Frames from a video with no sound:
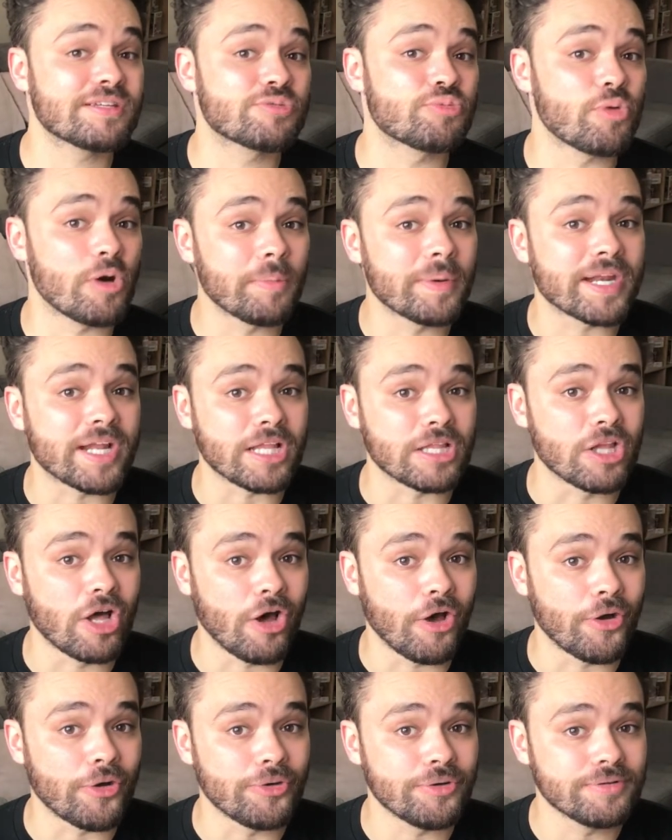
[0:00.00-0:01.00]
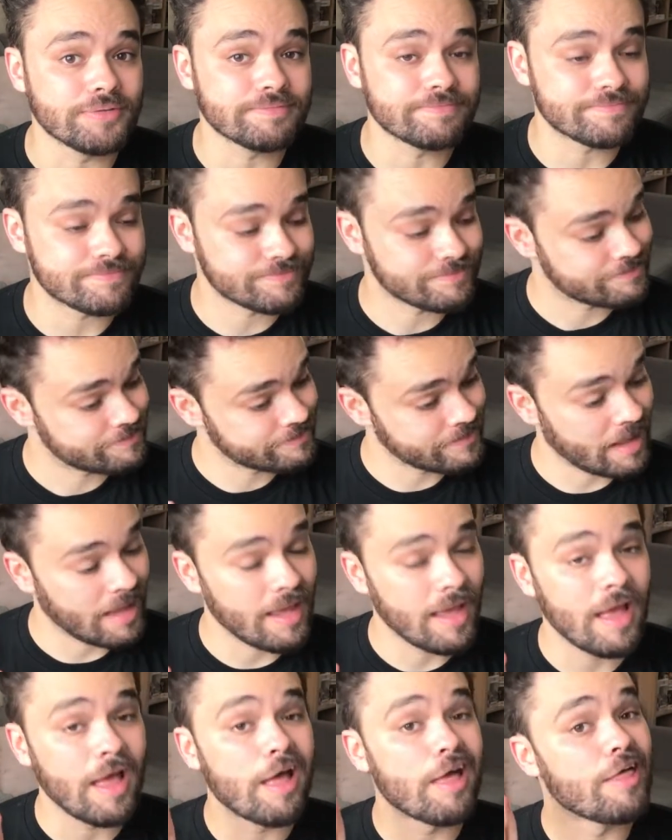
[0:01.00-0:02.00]
his woman alone,
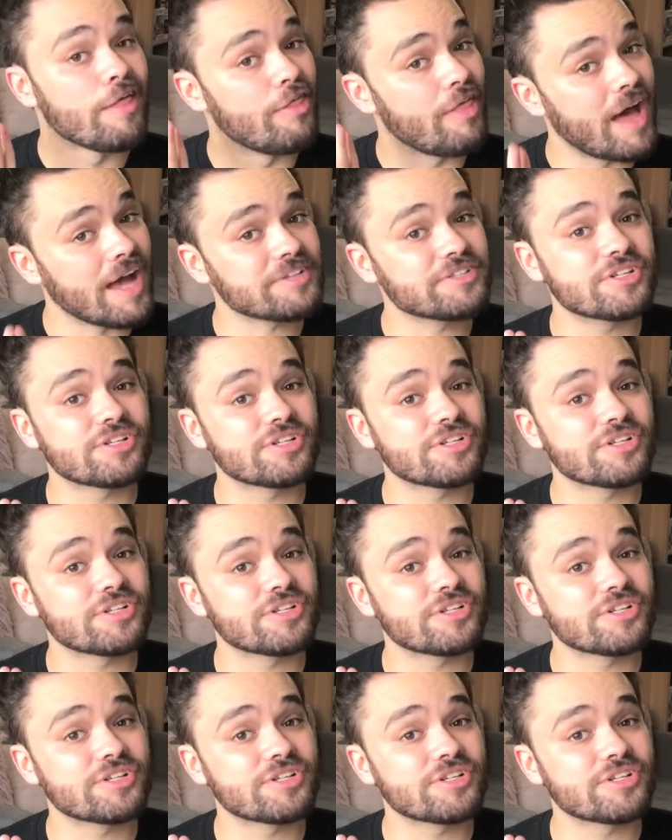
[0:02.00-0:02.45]
that